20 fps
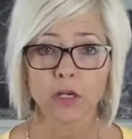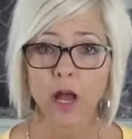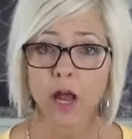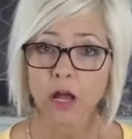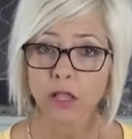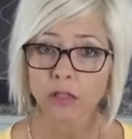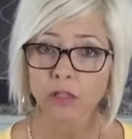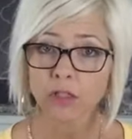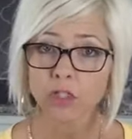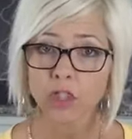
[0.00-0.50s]

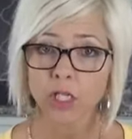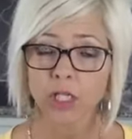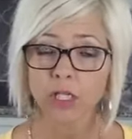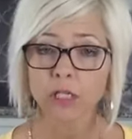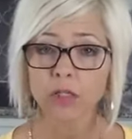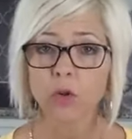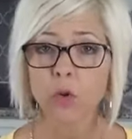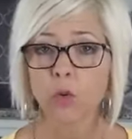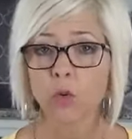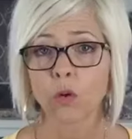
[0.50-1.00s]

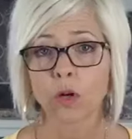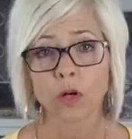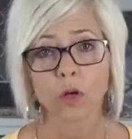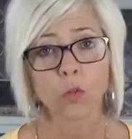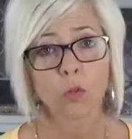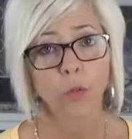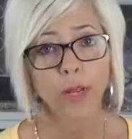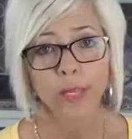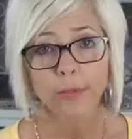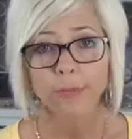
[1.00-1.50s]
collagen
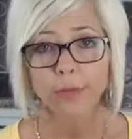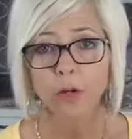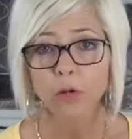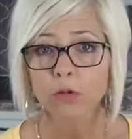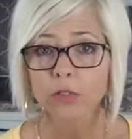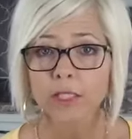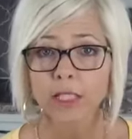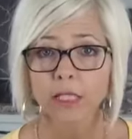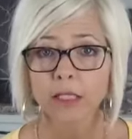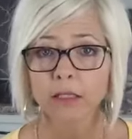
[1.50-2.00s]
or whey
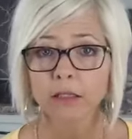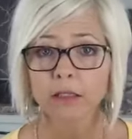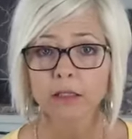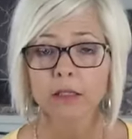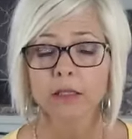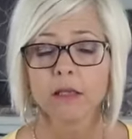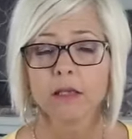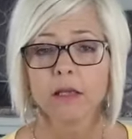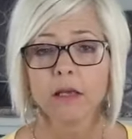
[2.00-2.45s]
protein,